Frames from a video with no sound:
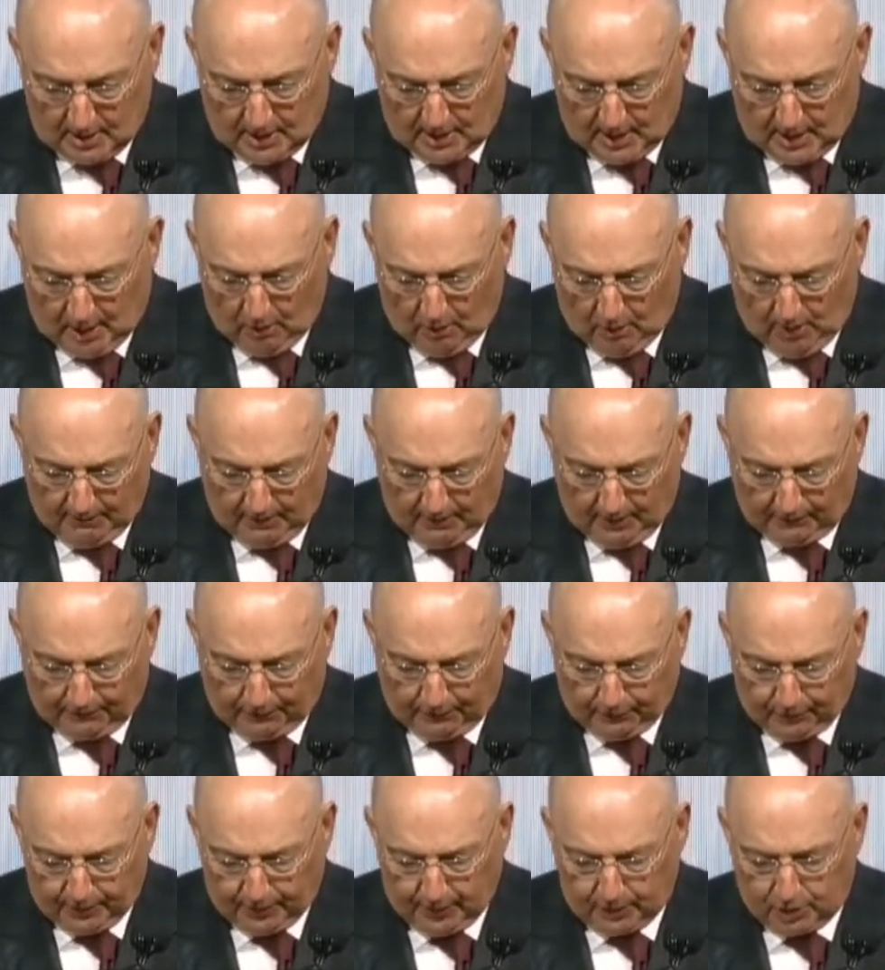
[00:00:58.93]
However,
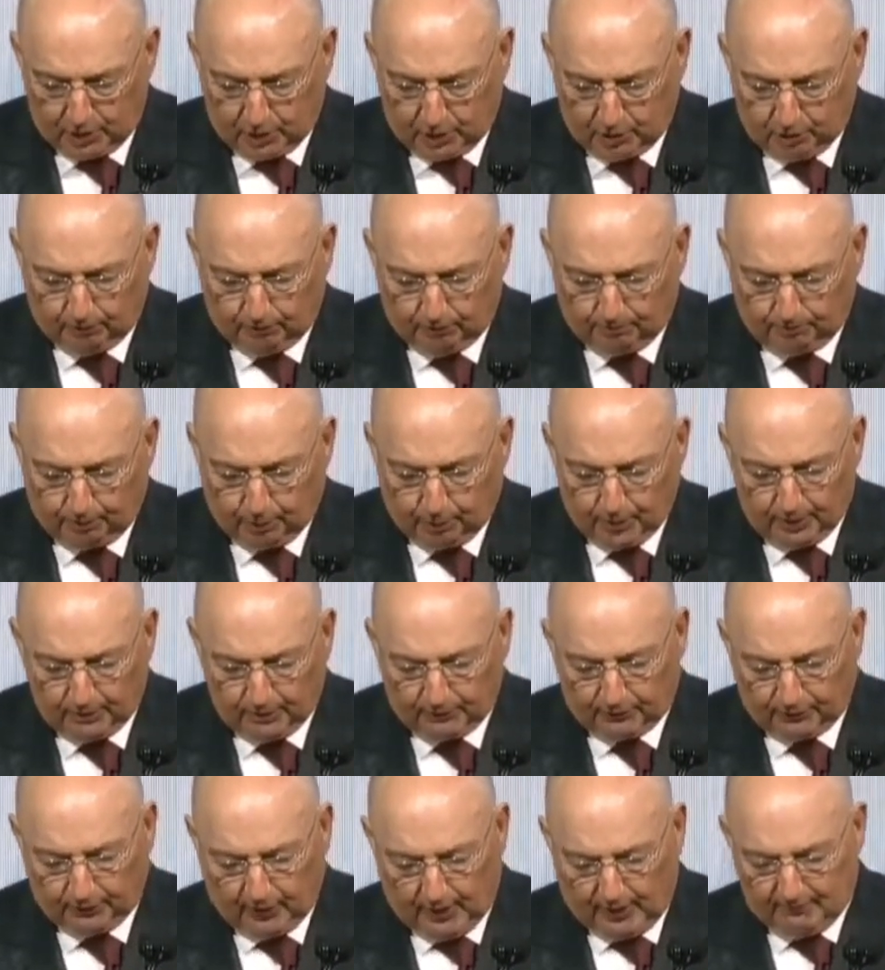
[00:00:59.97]
for the
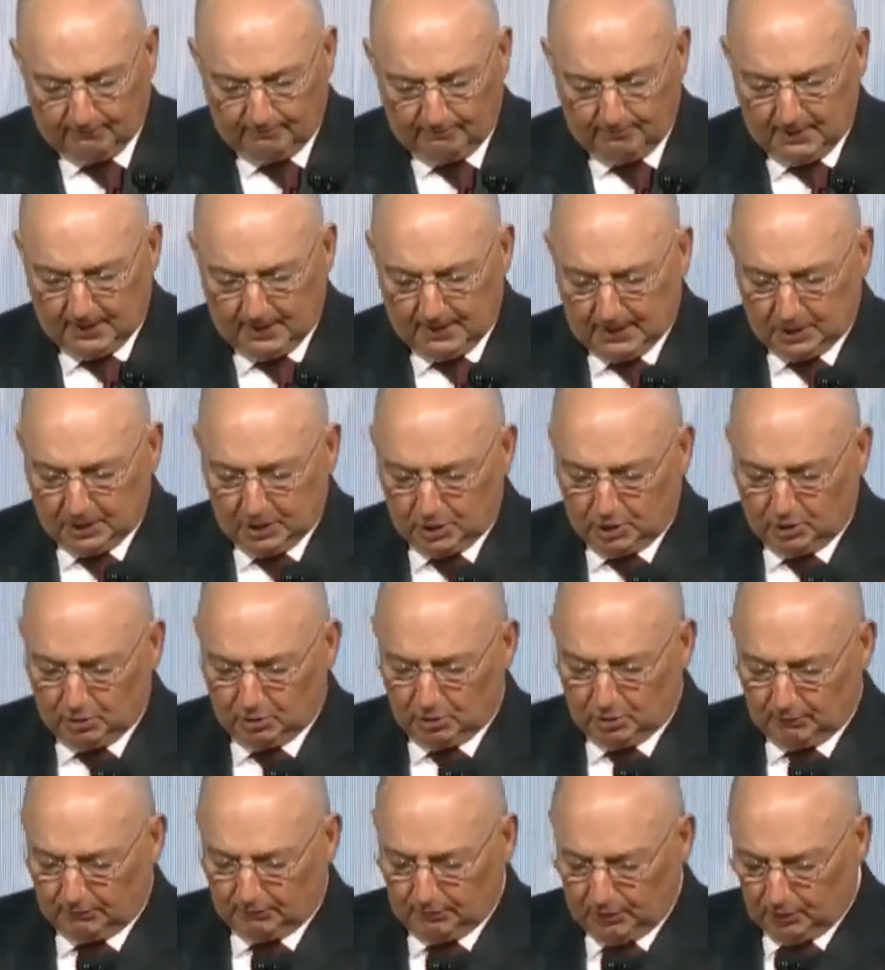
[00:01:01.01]
2.5 million
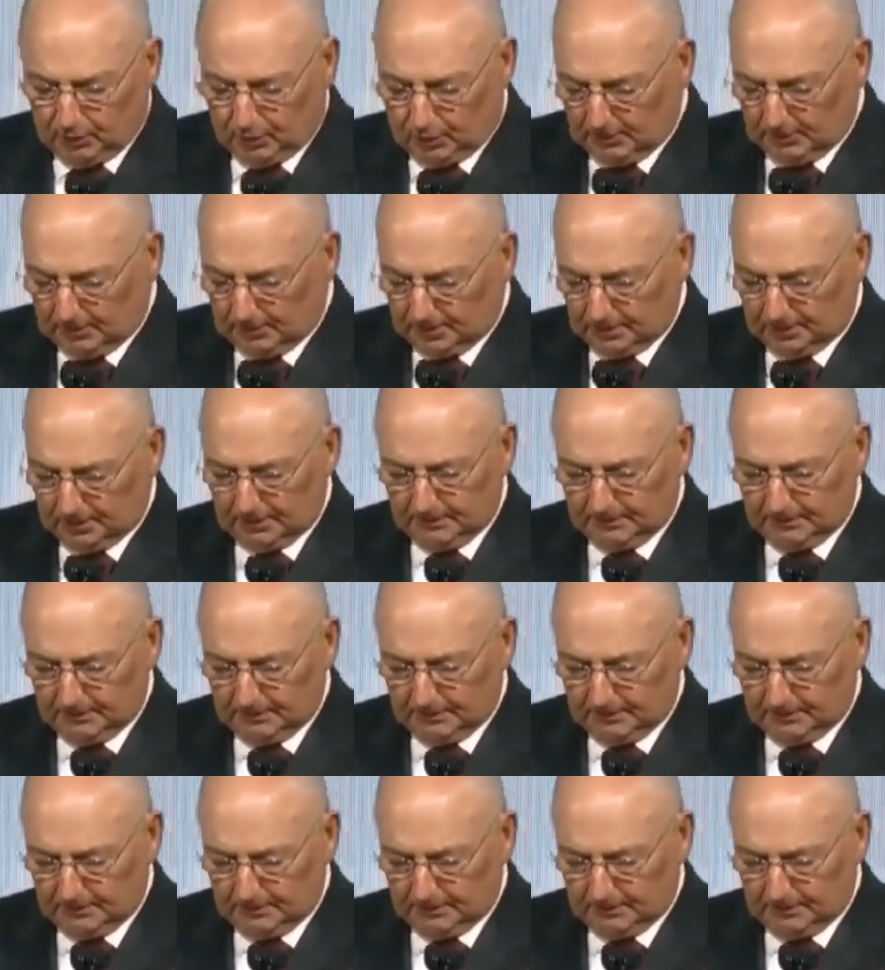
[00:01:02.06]
Jews of Europe,